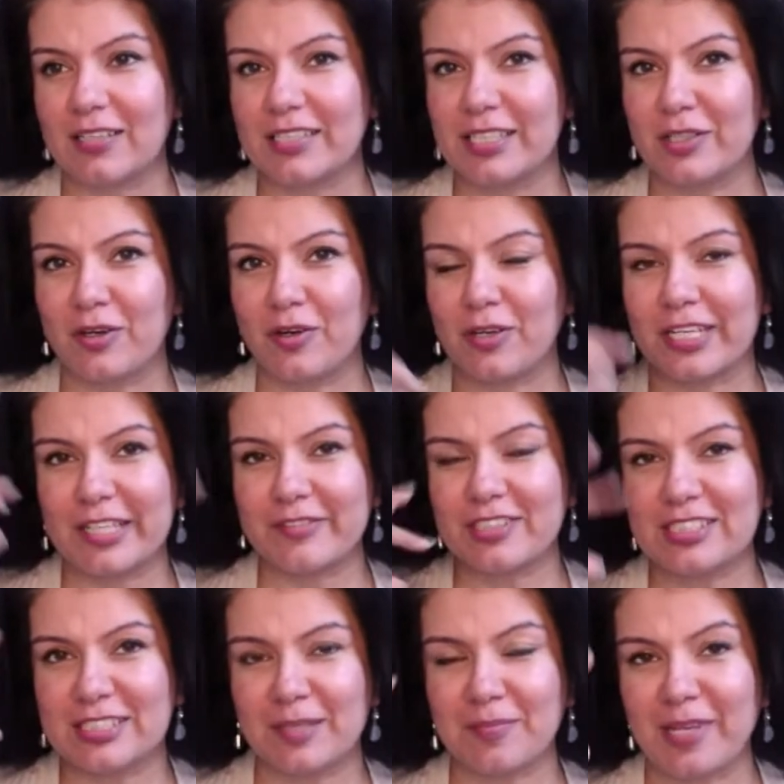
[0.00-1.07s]
Give
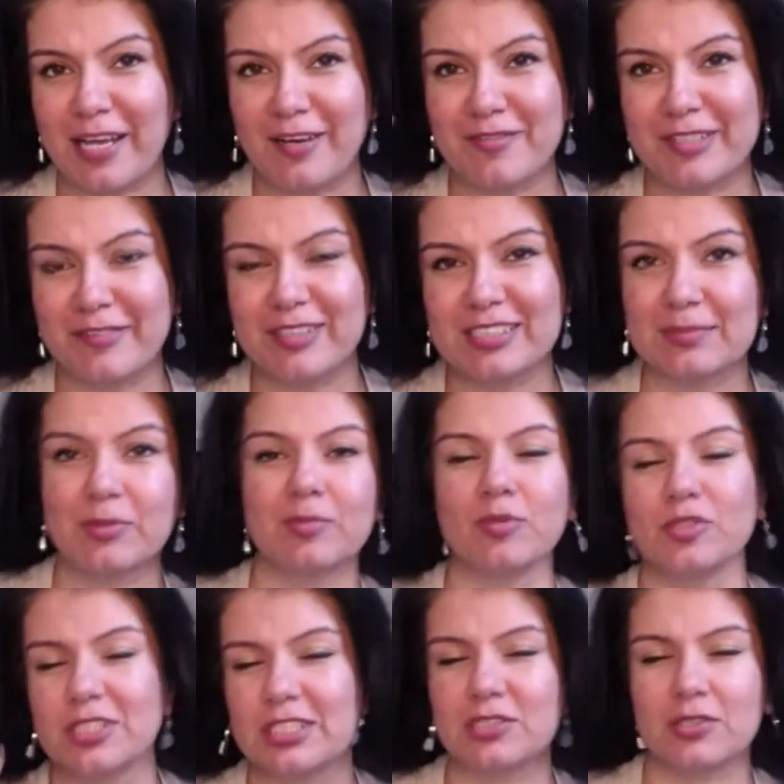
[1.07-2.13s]
it some love, give it some
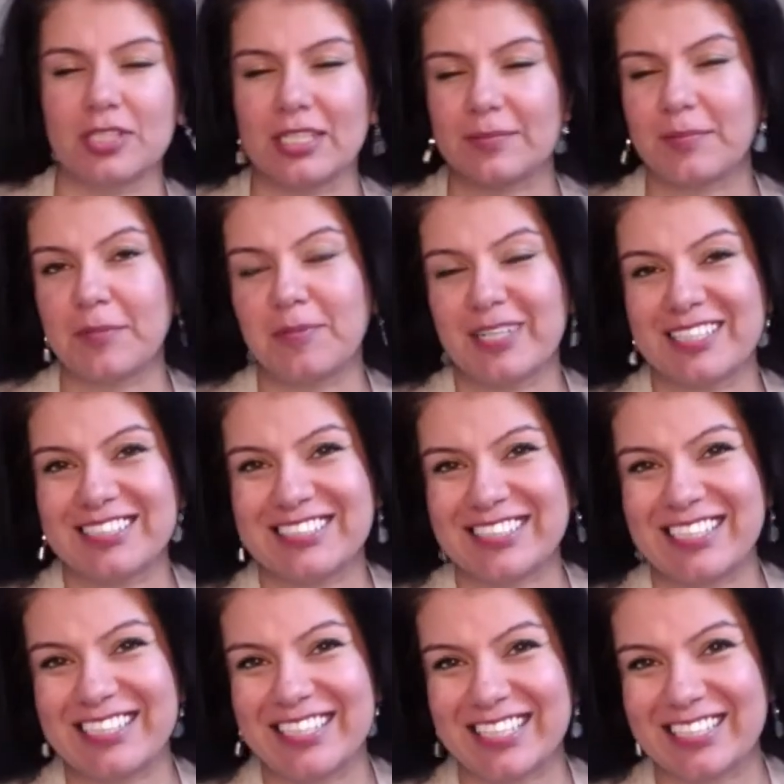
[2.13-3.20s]
emoji so that people can
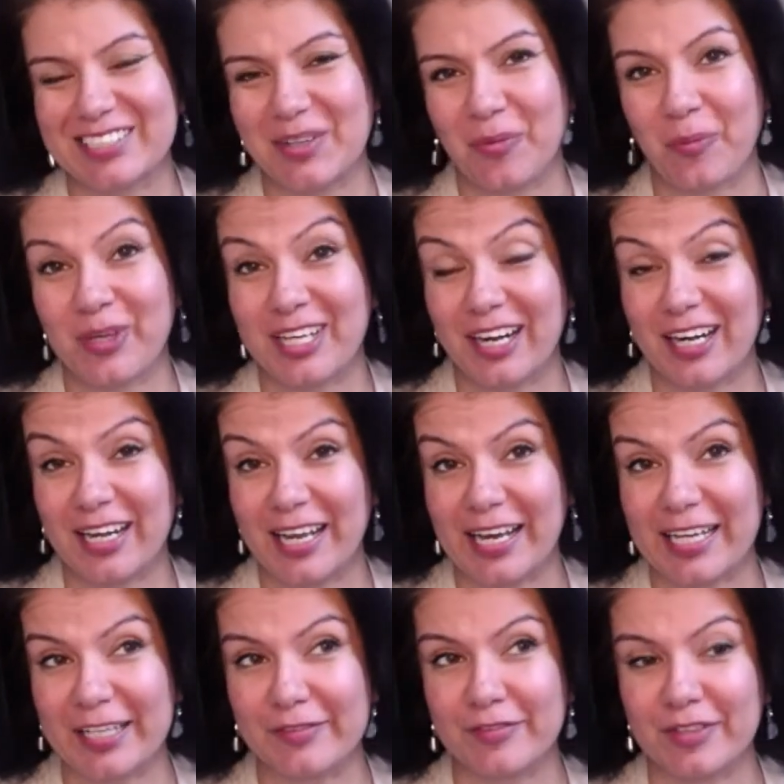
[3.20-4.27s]
see that we are
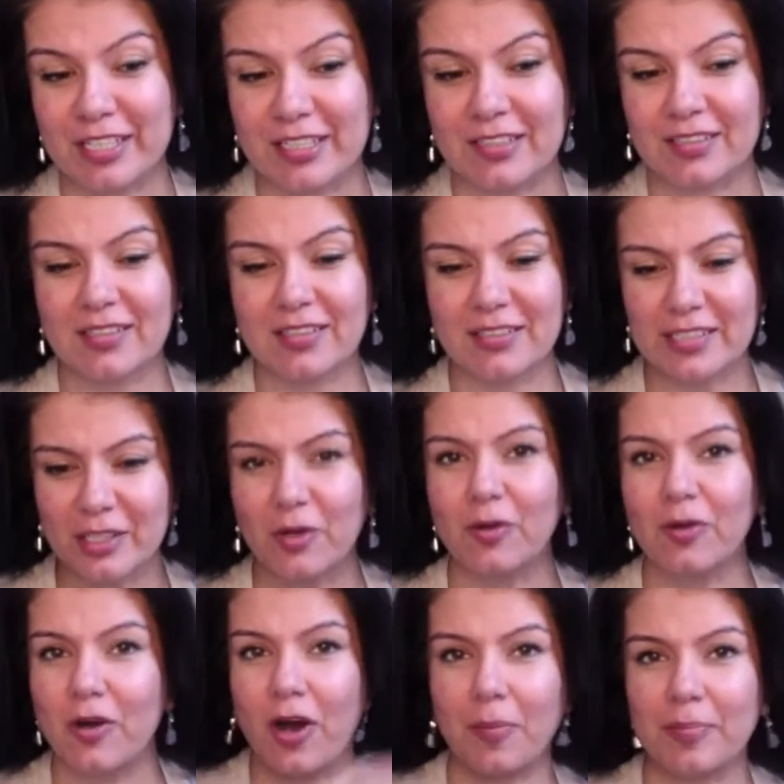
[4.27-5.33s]
live and, you
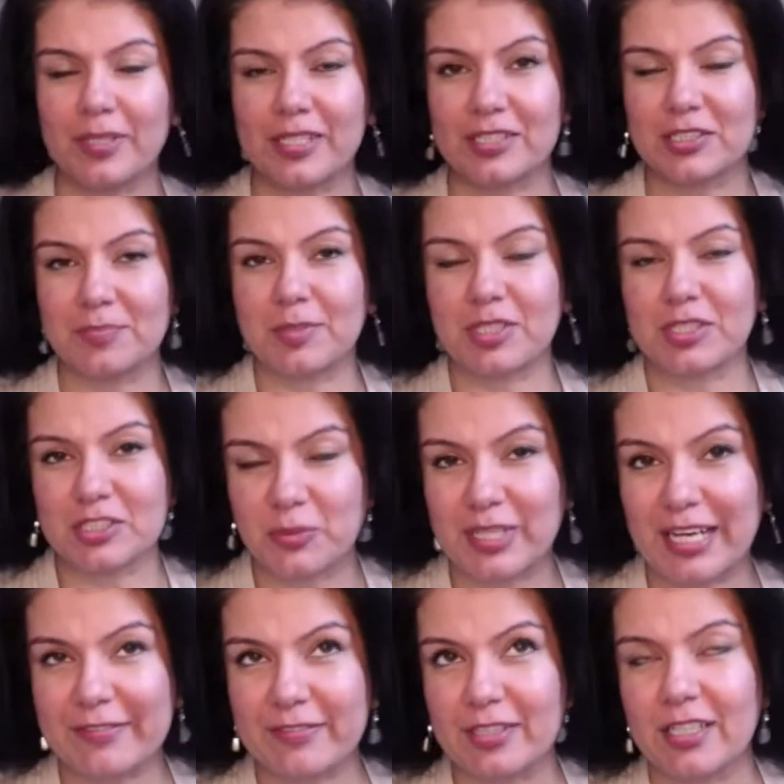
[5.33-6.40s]
know, hop in, because we
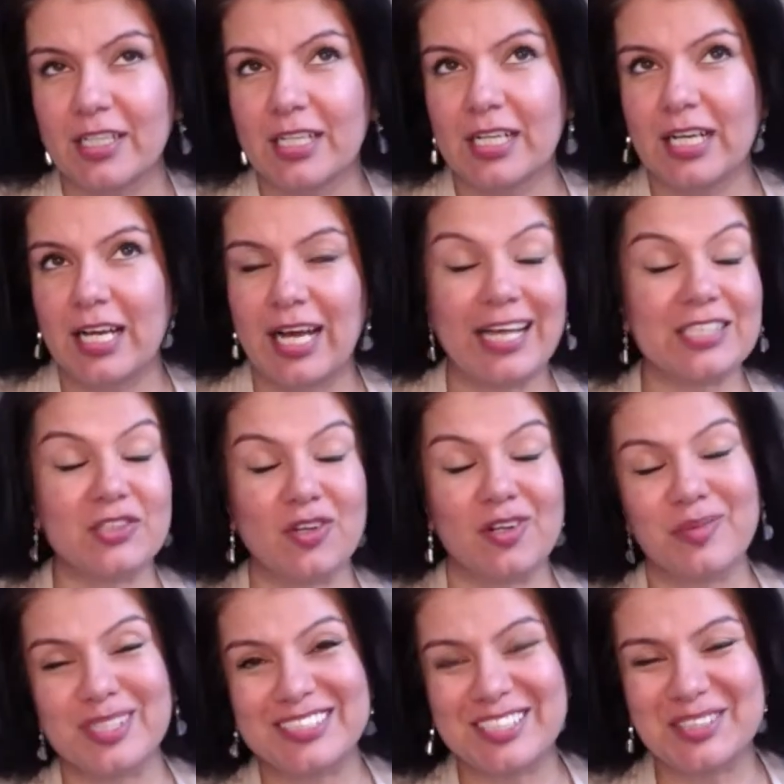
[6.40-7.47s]
have as
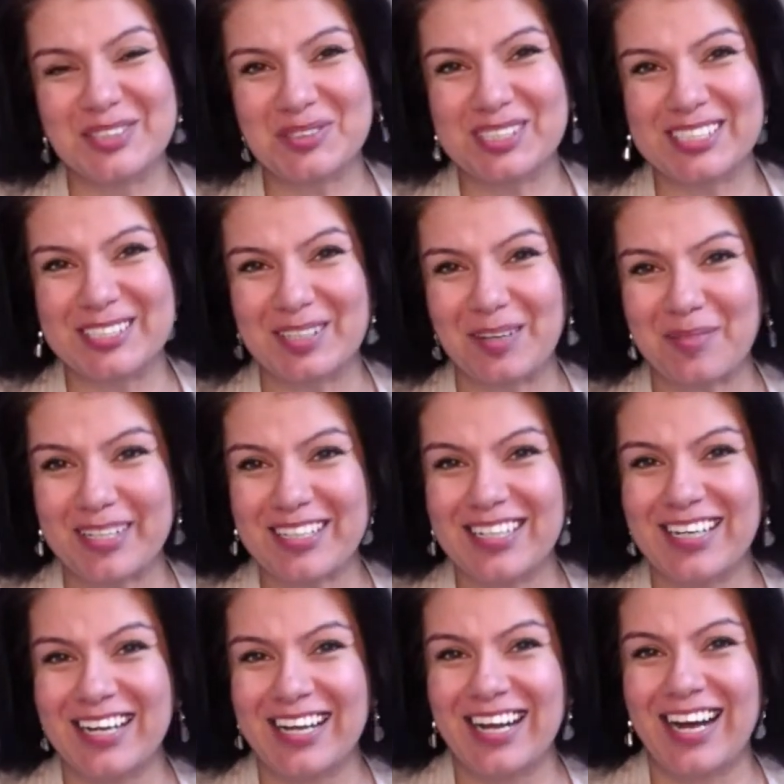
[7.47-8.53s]
always, a juicy topic,
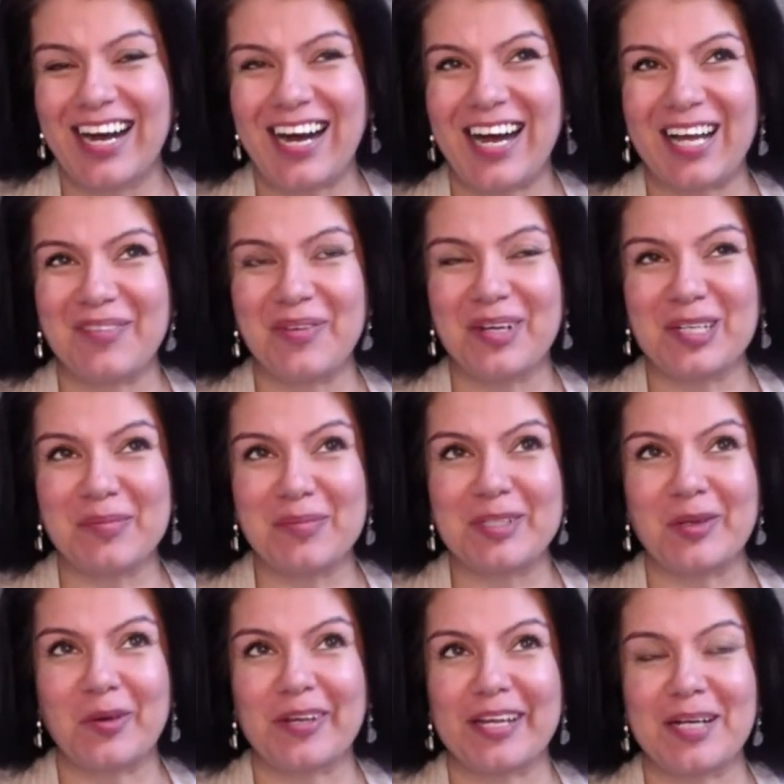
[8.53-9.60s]
and we're going to be
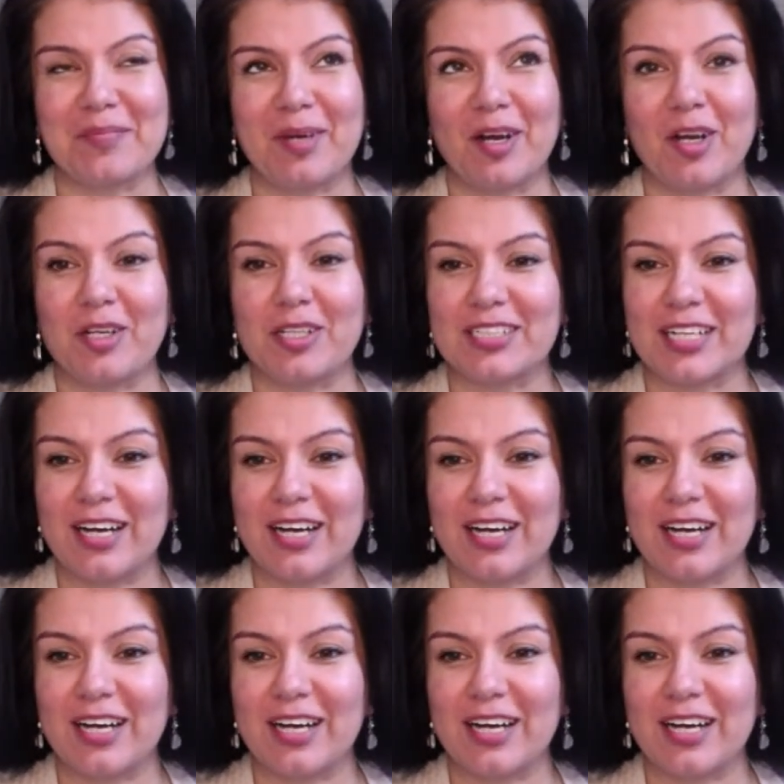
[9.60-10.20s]
talking about